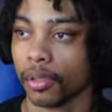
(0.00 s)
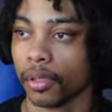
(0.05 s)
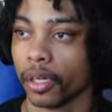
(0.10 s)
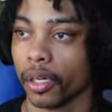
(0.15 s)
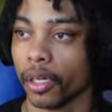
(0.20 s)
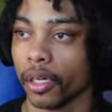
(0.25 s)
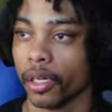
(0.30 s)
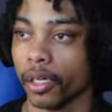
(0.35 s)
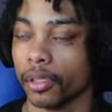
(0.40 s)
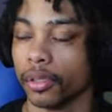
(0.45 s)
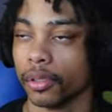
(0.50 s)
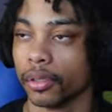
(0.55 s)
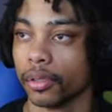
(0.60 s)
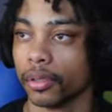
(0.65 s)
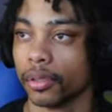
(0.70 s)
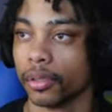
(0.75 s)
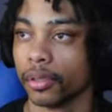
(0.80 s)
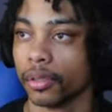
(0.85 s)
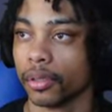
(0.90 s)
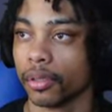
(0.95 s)
Alright.
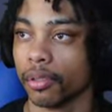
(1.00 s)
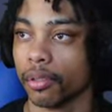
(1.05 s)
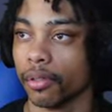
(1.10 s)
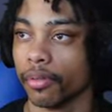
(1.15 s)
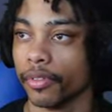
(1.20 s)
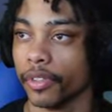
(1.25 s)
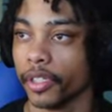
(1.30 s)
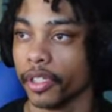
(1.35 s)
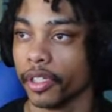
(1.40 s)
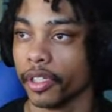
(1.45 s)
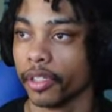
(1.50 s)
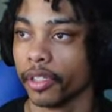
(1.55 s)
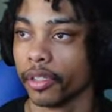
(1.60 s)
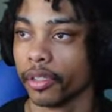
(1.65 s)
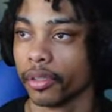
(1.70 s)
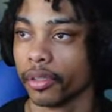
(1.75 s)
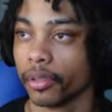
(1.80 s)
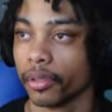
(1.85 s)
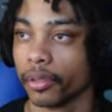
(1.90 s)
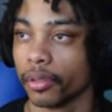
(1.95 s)
Let's go over
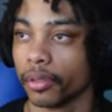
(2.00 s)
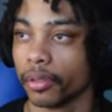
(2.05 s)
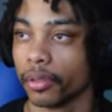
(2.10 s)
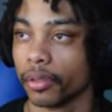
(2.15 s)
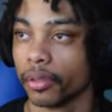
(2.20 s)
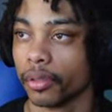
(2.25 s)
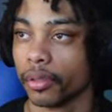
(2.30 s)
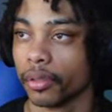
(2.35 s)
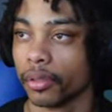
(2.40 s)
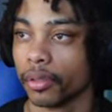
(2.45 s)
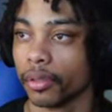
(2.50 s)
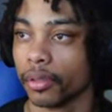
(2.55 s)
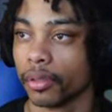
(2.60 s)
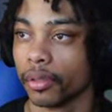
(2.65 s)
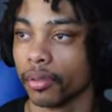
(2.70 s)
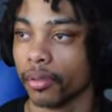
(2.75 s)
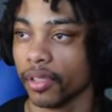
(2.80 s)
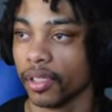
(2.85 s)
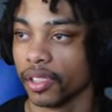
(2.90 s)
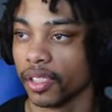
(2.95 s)
here.
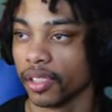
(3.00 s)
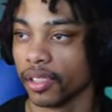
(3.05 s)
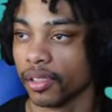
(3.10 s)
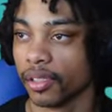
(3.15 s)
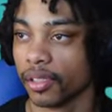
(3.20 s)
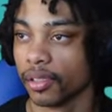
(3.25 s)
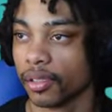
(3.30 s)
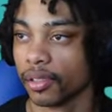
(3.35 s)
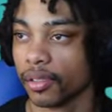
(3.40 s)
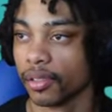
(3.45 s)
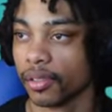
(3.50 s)
What is this?